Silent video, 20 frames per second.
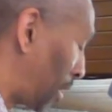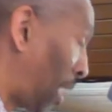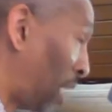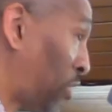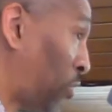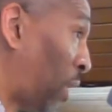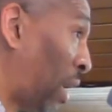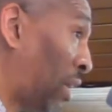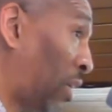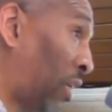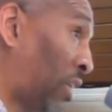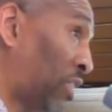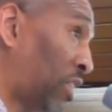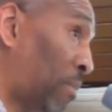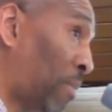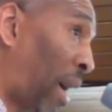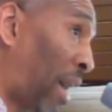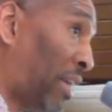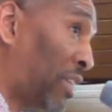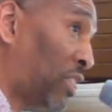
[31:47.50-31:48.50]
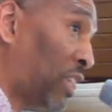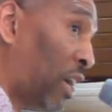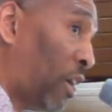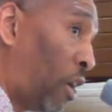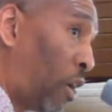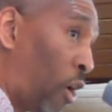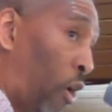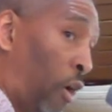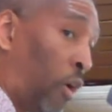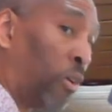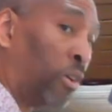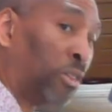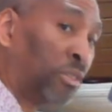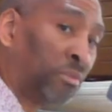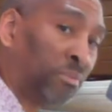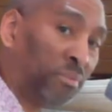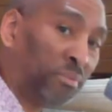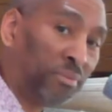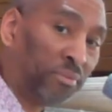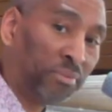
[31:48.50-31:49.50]
That's right. Look at somebody and say
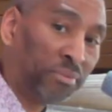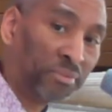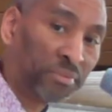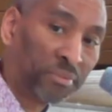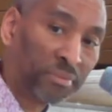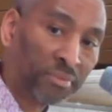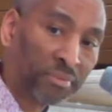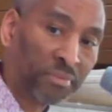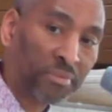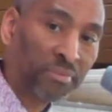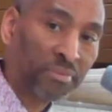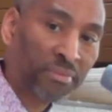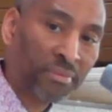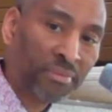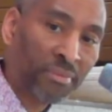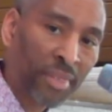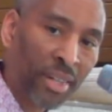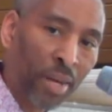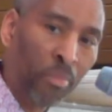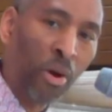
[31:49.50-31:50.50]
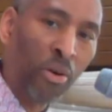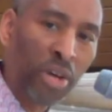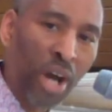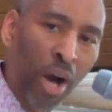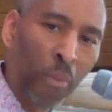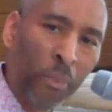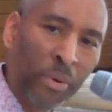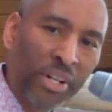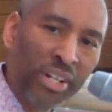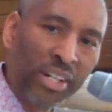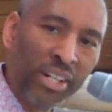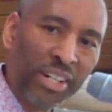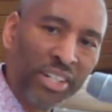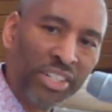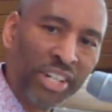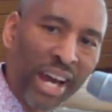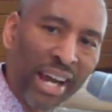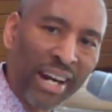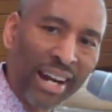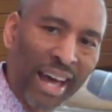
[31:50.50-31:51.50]
all. Oh. Come on, y'all. Put it in the
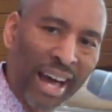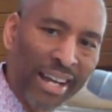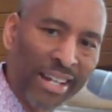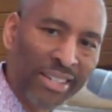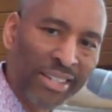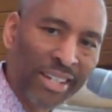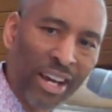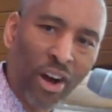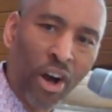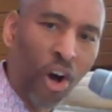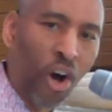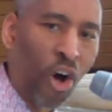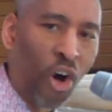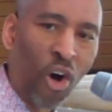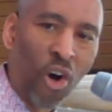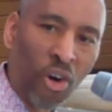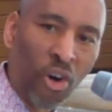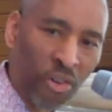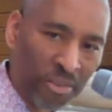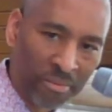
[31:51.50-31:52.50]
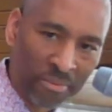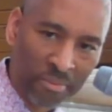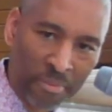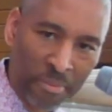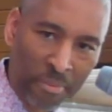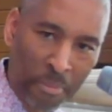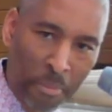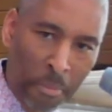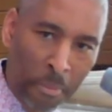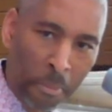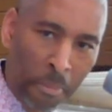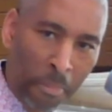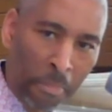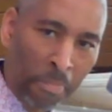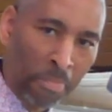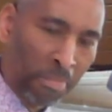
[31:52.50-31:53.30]
chat line. Say all. Oh.